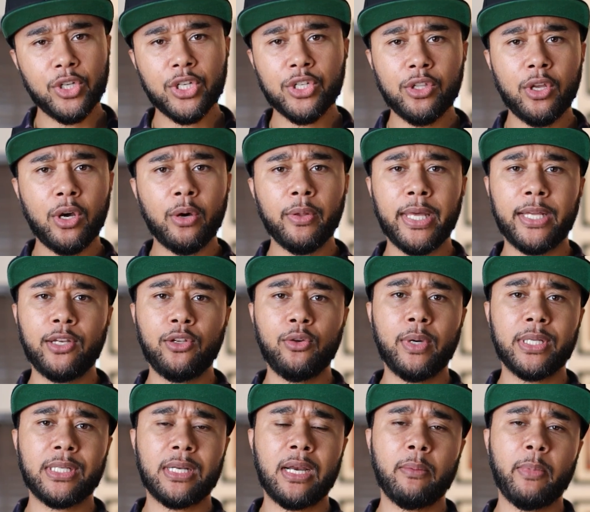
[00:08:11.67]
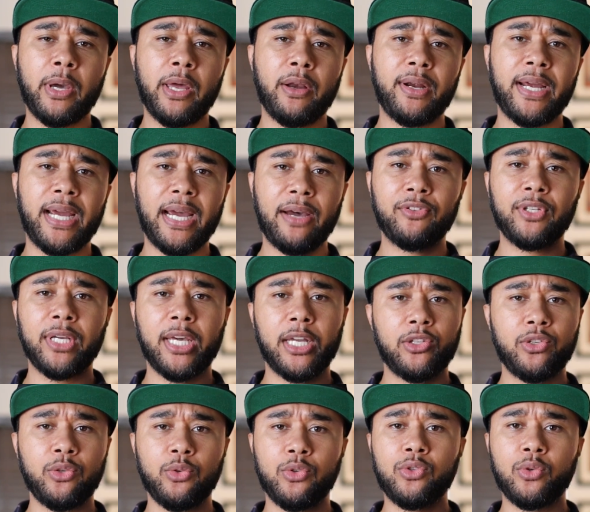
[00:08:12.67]
just know that you as an animator have to
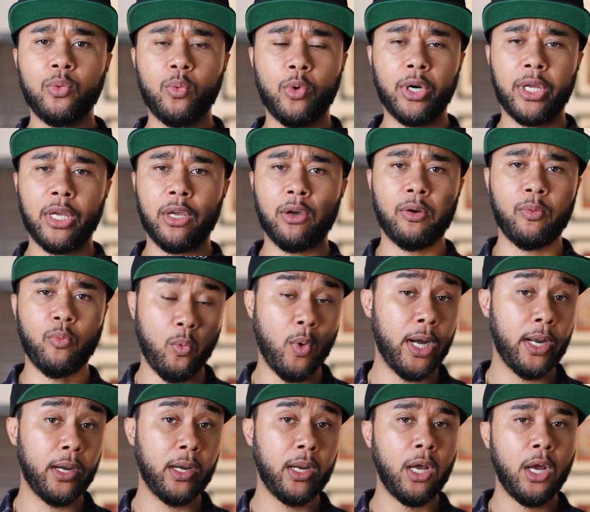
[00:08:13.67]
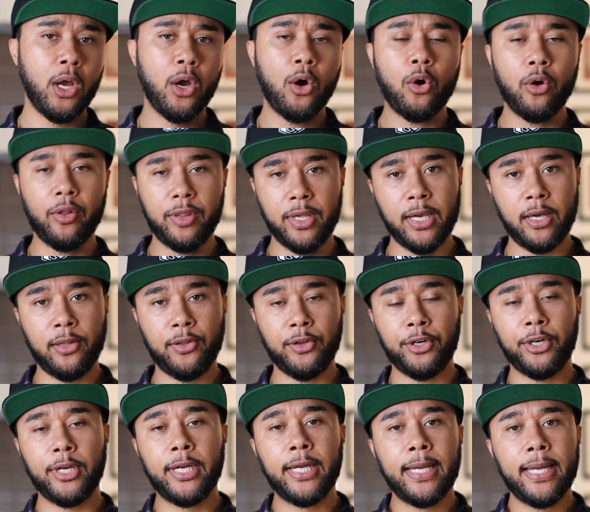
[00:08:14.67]
get used to working on one or the
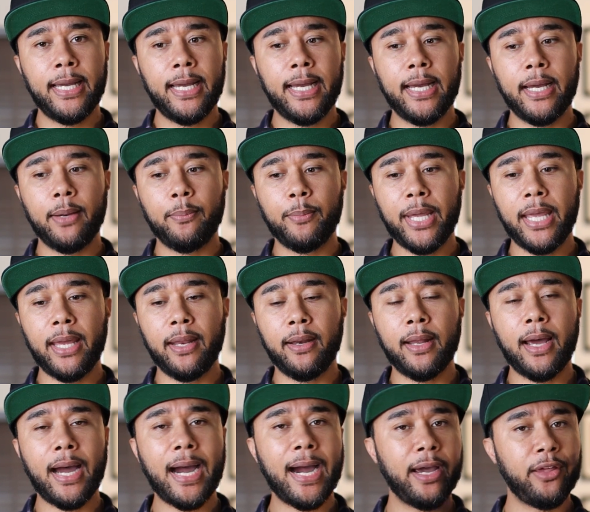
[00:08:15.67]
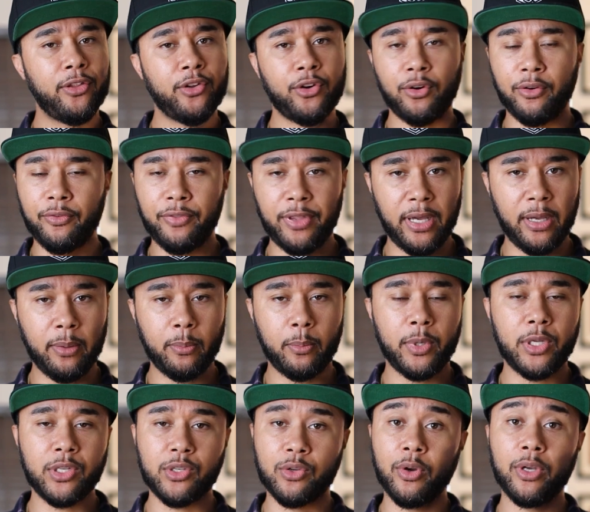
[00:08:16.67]
other, and either of them
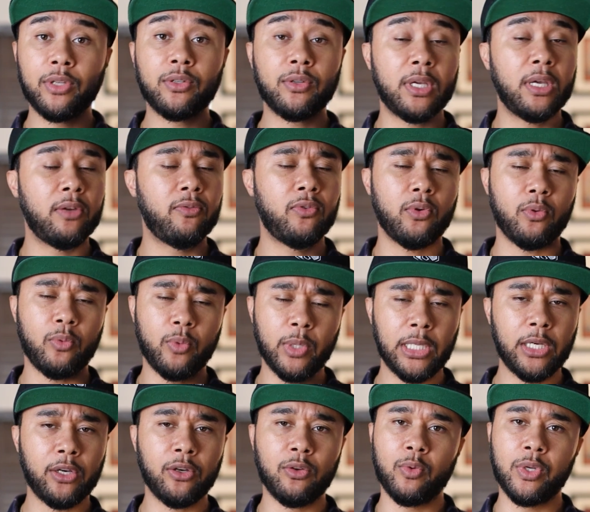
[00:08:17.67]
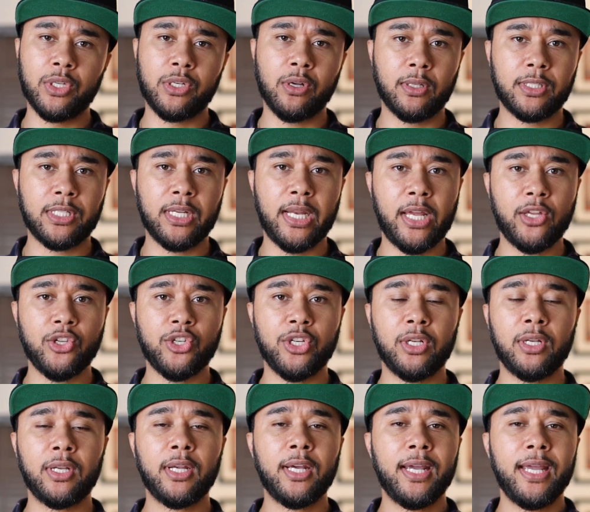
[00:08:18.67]
is going to give you really good results in
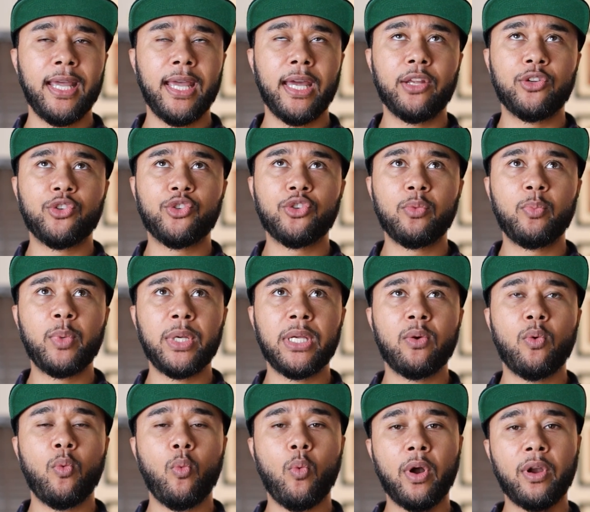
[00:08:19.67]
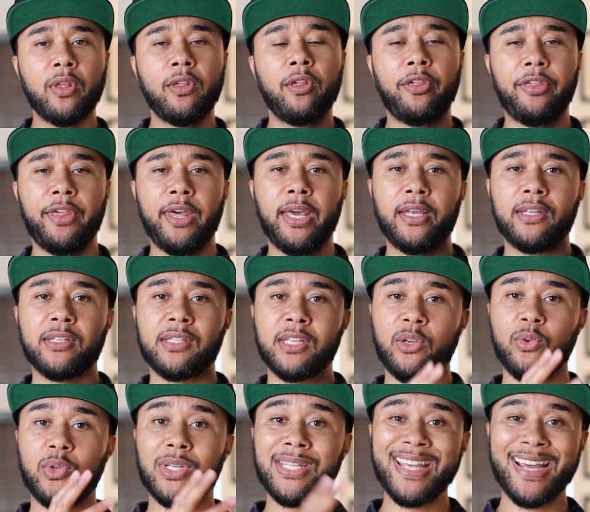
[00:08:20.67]
Engine, and it should be one of the things that
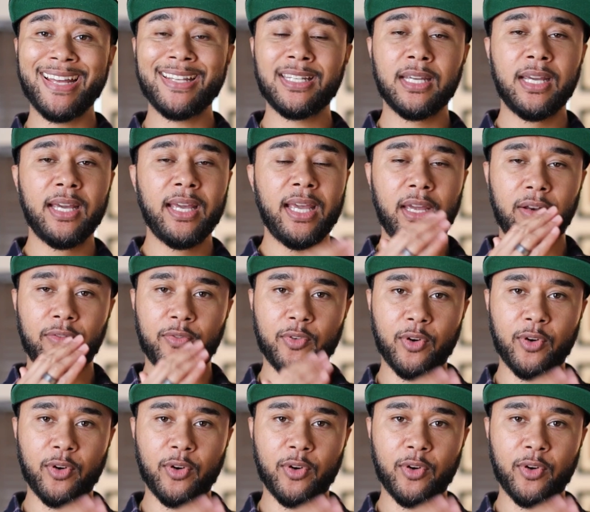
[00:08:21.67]
you set and